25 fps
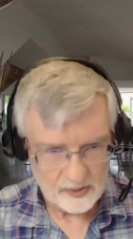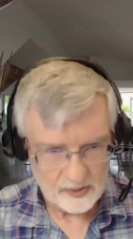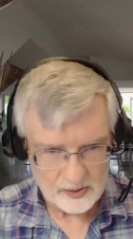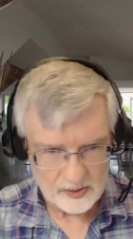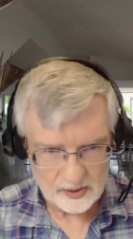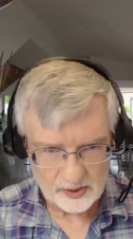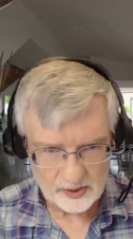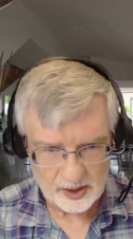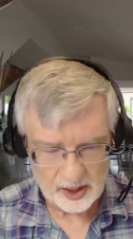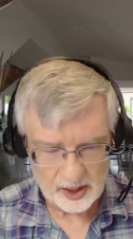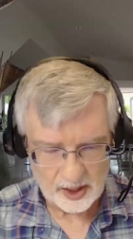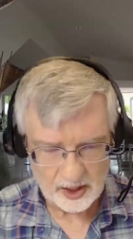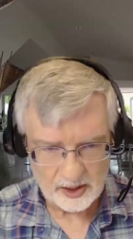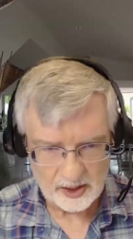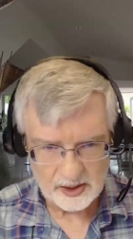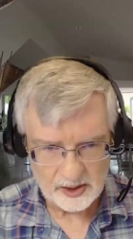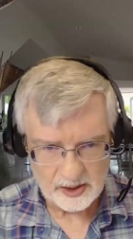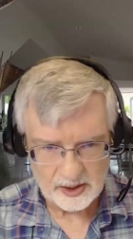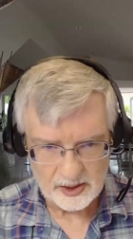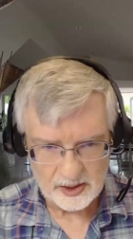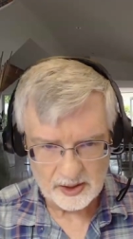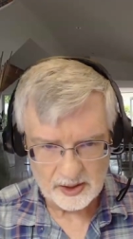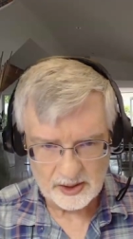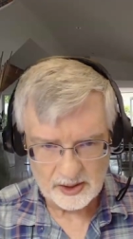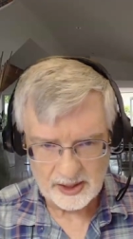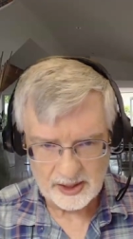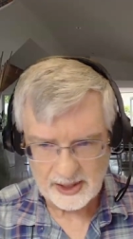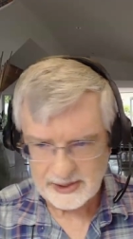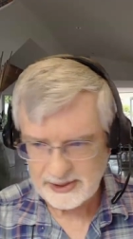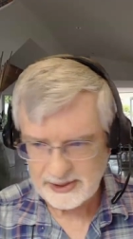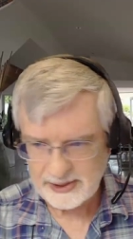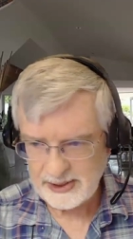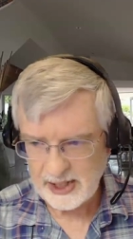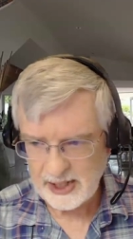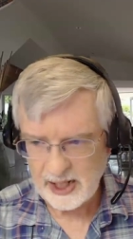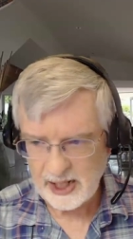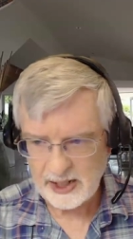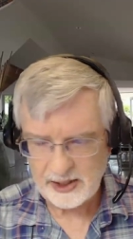okay that's
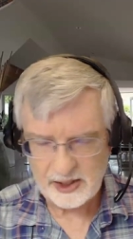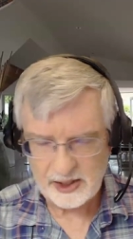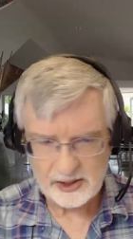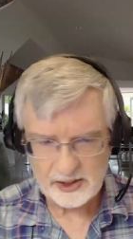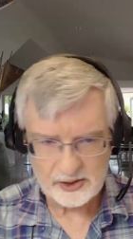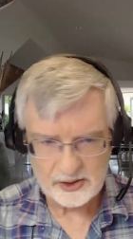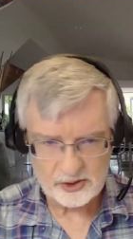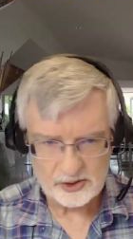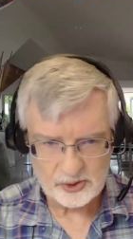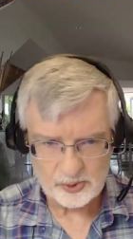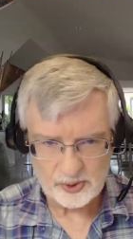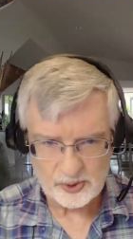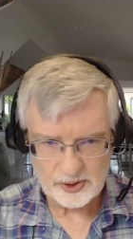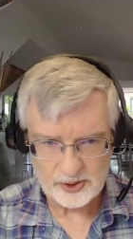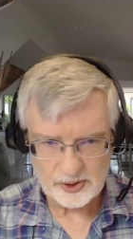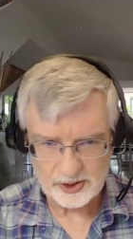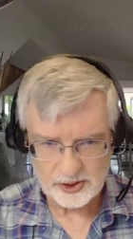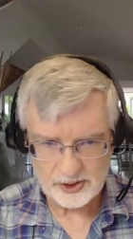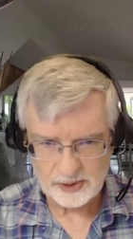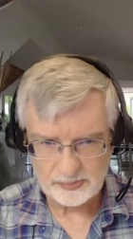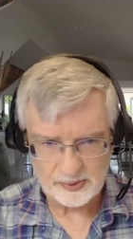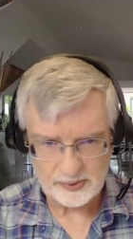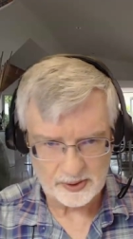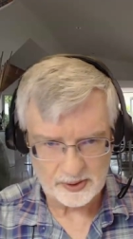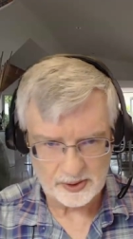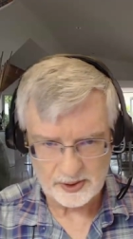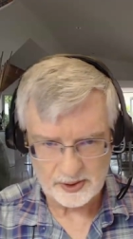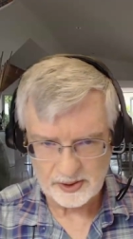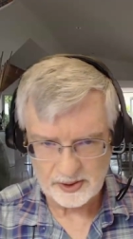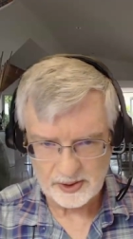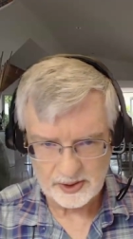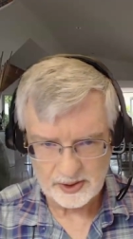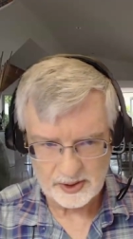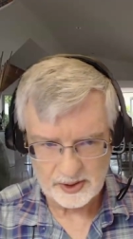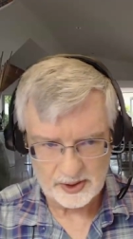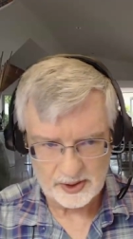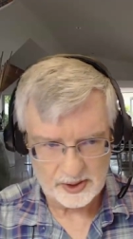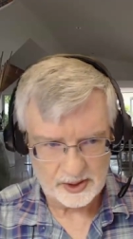the idea of the sword of the spirit
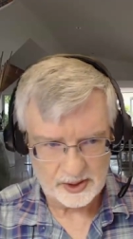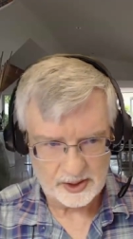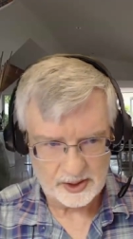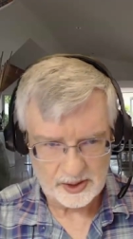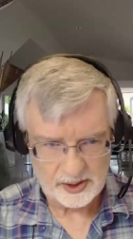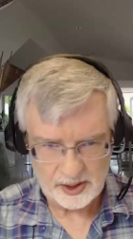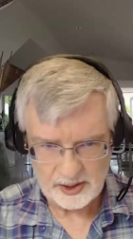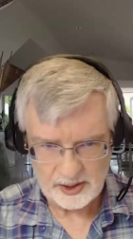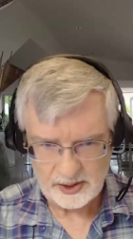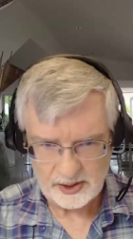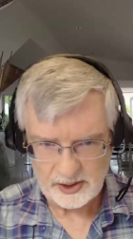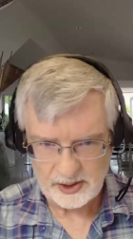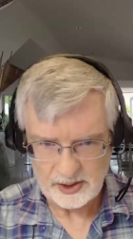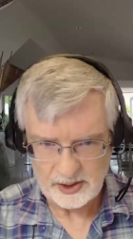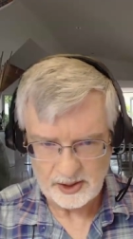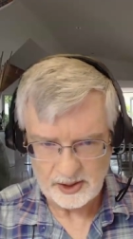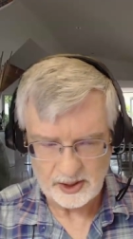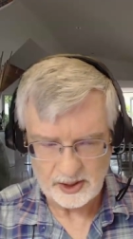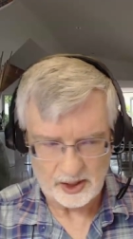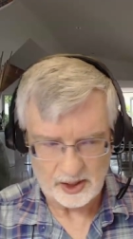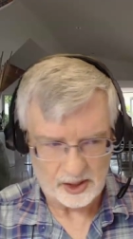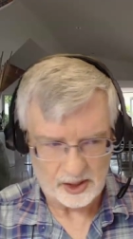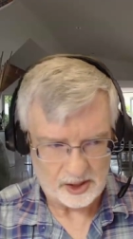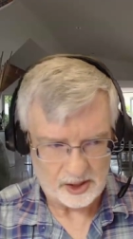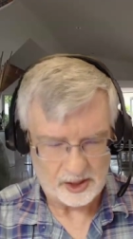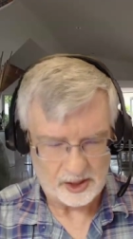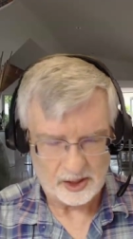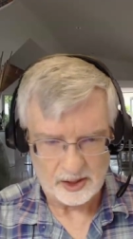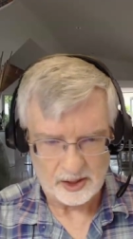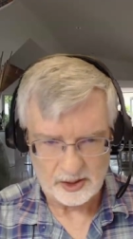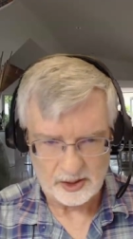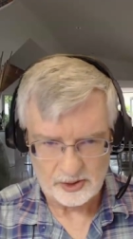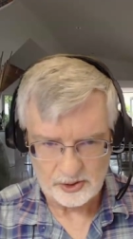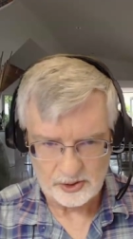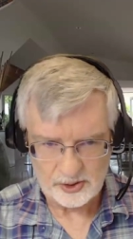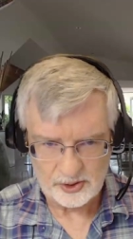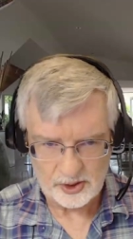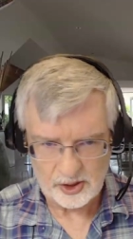cut the heart
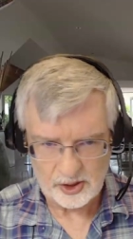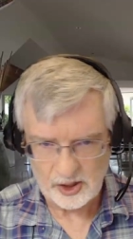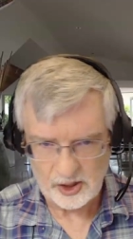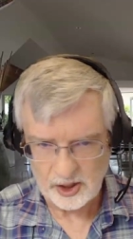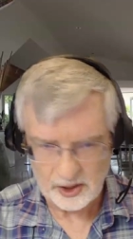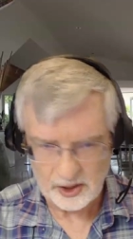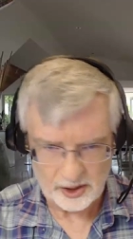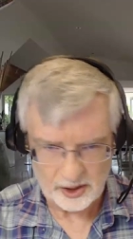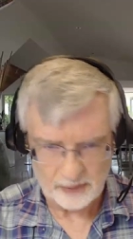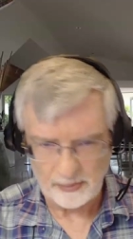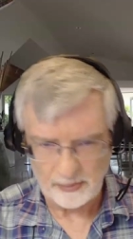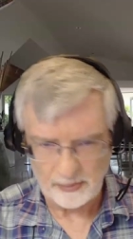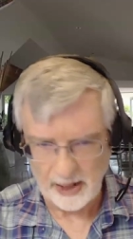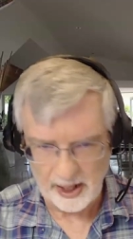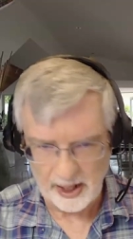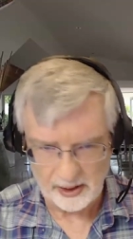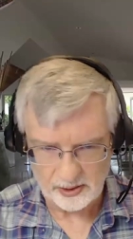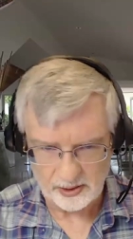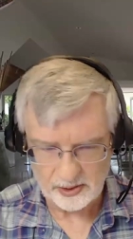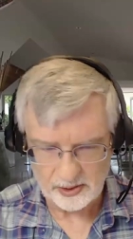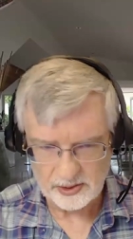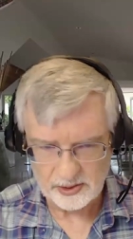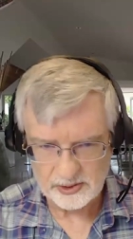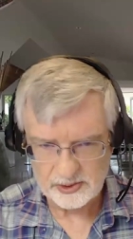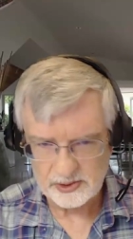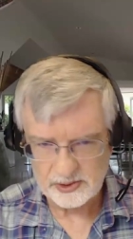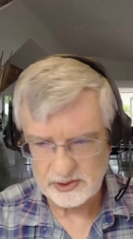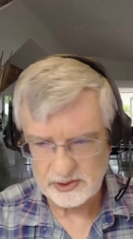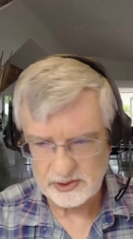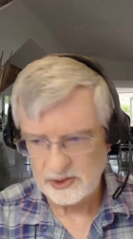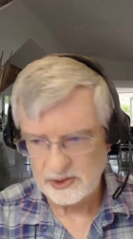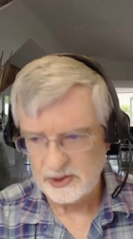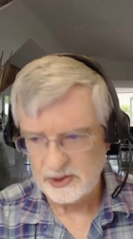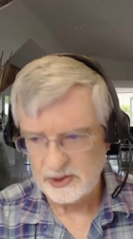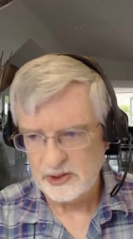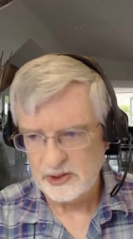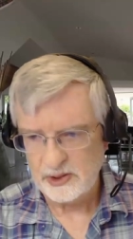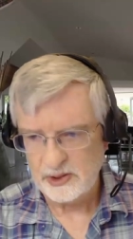to the heart of the matter
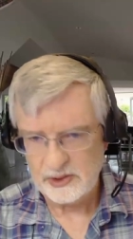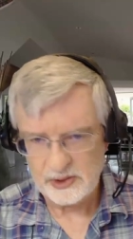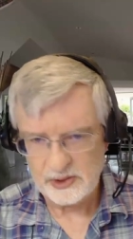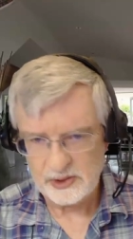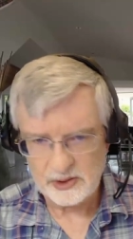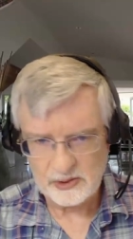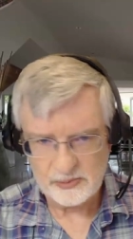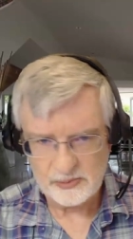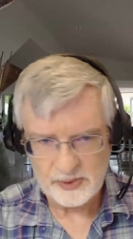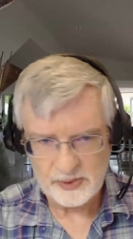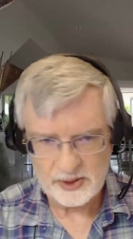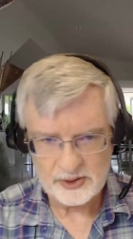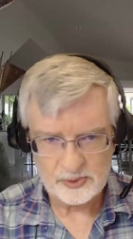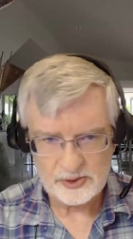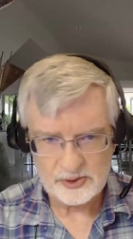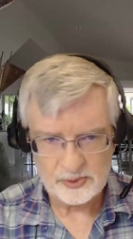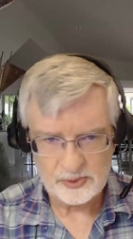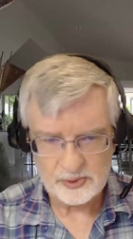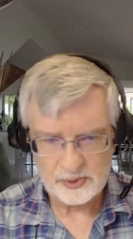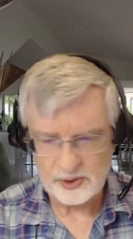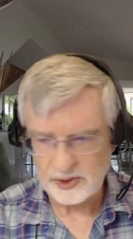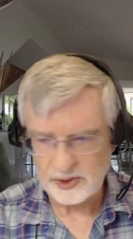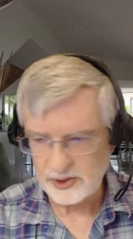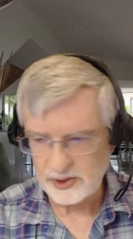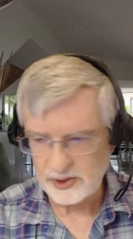don't mince words